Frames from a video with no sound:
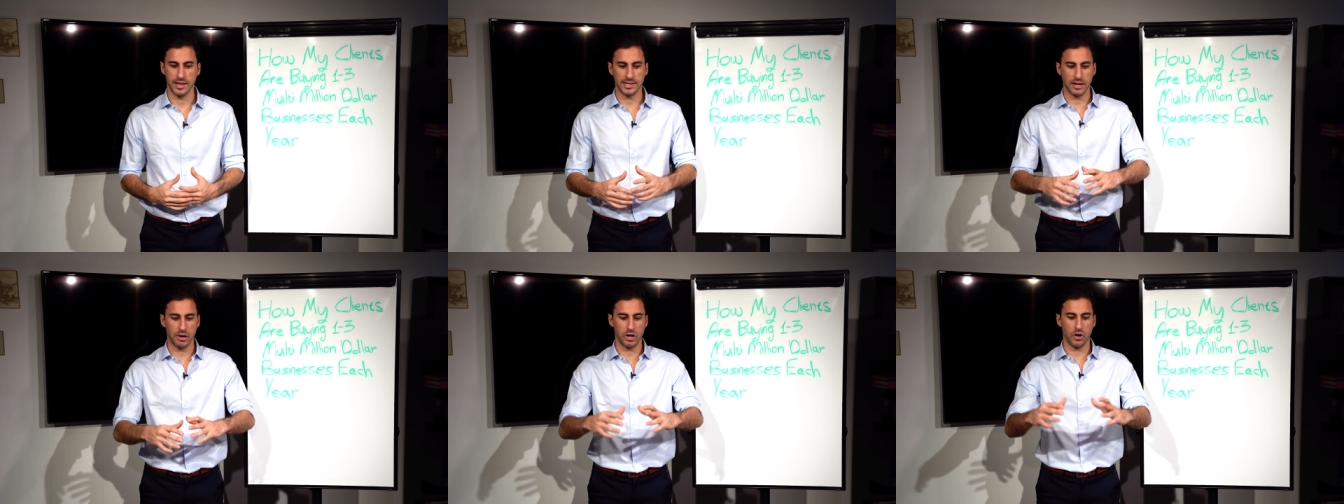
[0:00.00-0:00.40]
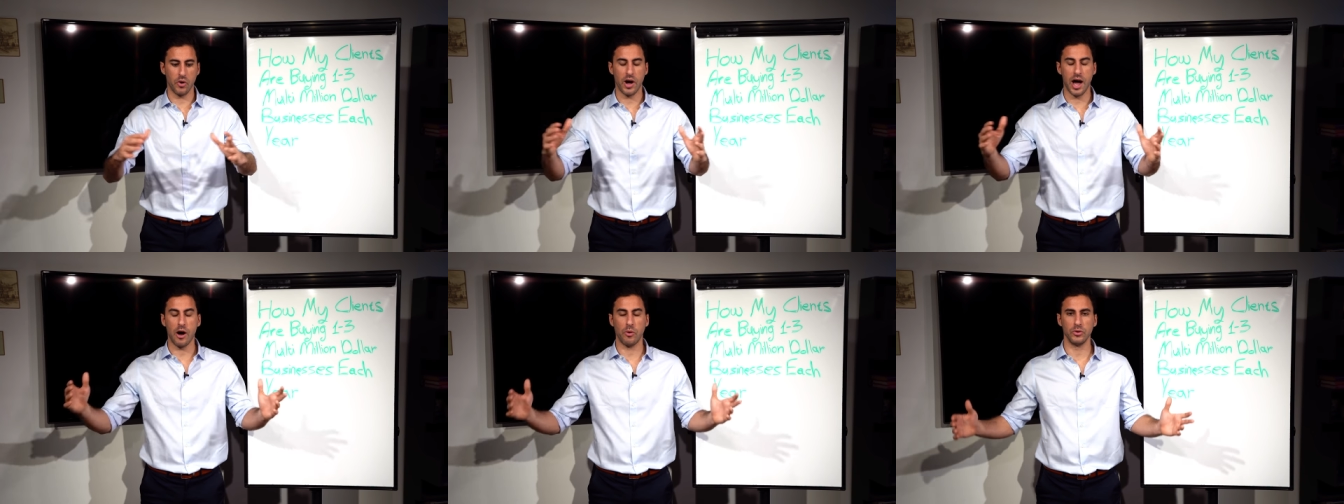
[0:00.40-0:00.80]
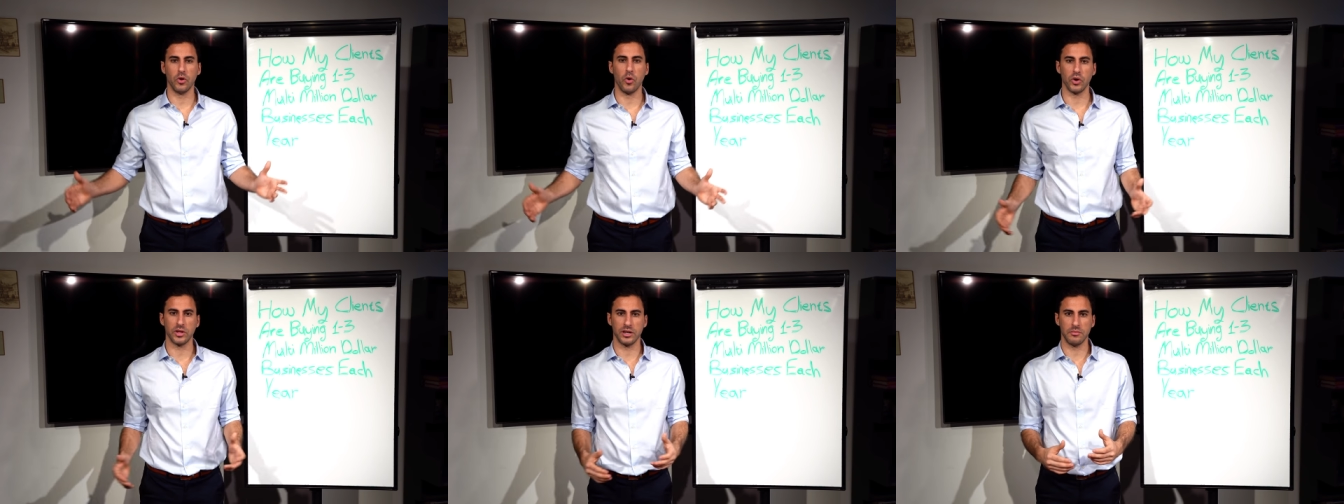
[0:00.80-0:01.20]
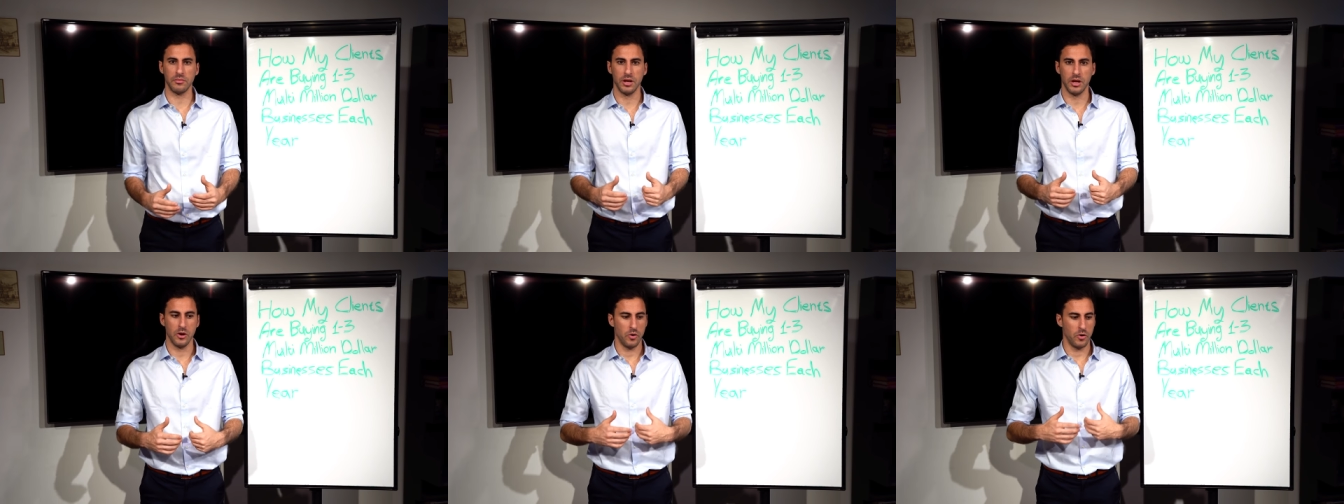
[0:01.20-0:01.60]
That's how I know how long
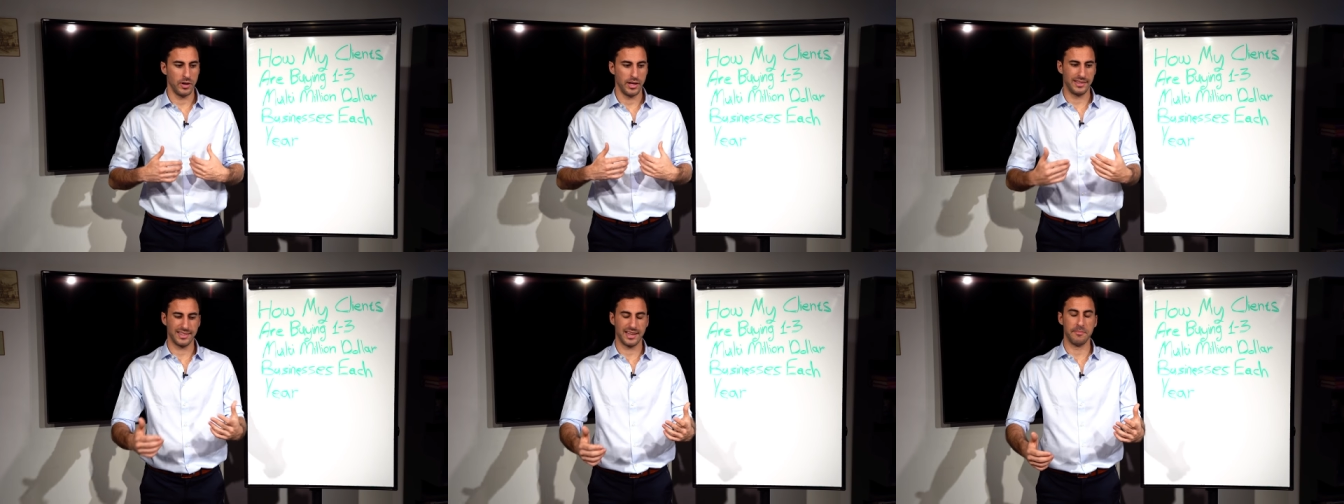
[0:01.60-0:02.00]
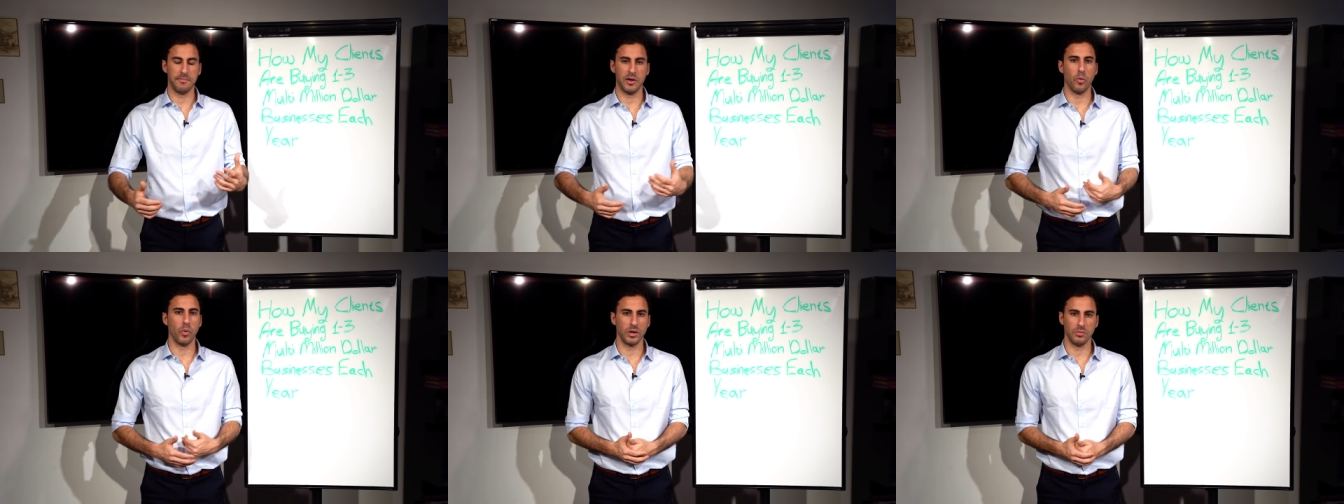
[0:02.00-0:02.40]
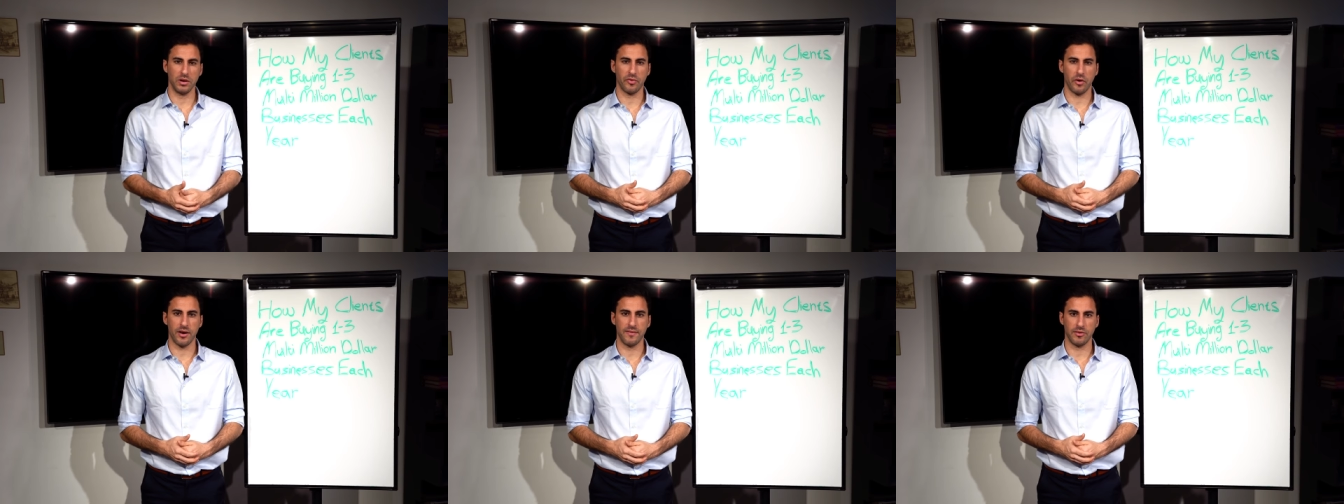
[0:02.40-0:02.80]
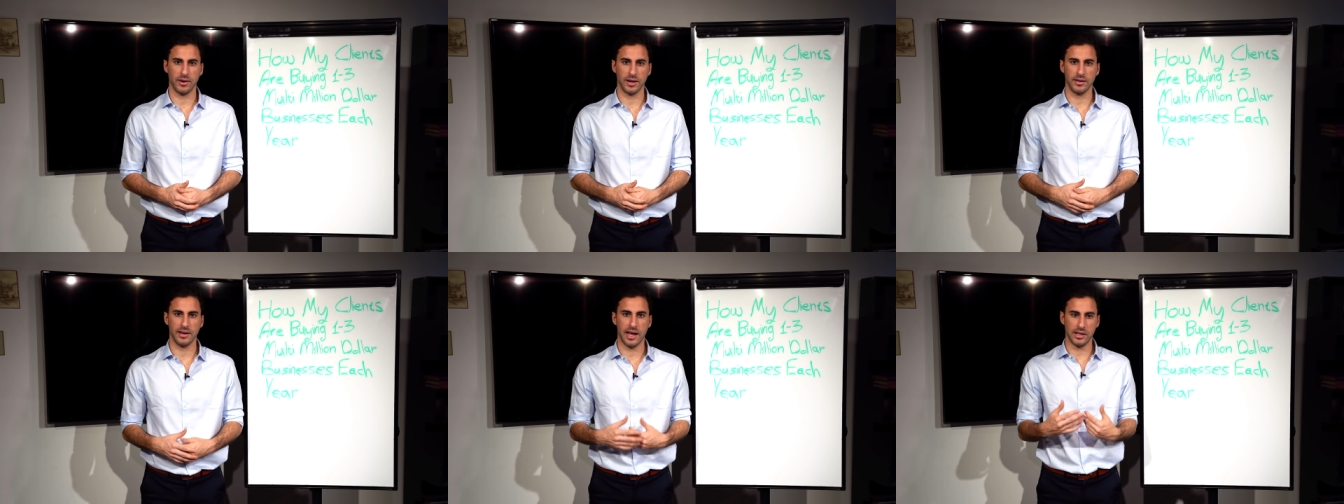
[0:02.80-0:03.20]
term it can be a win-win for
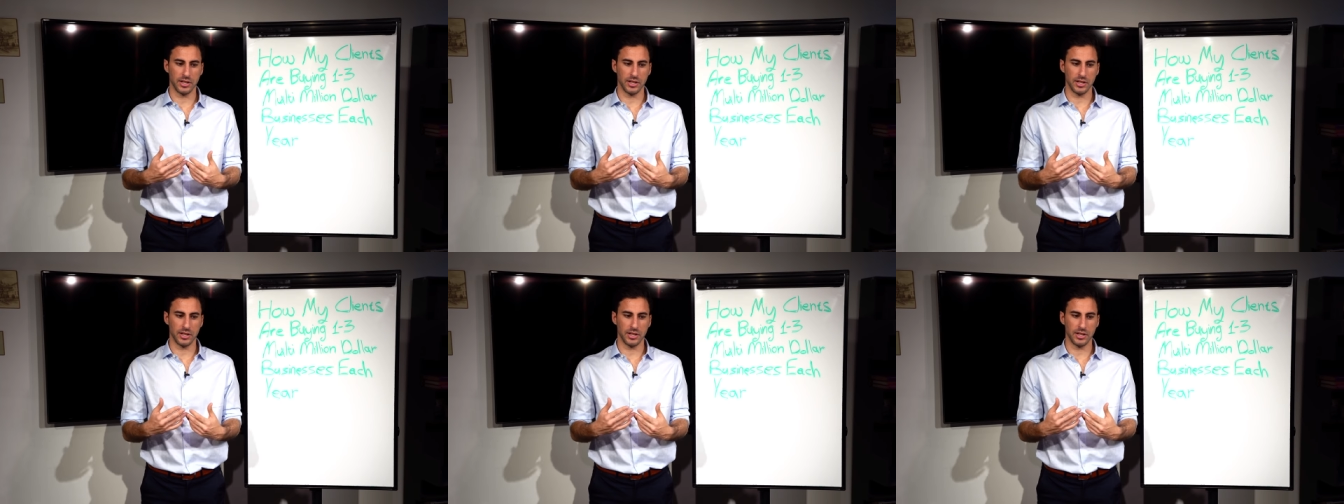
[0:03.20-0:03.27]
everyone.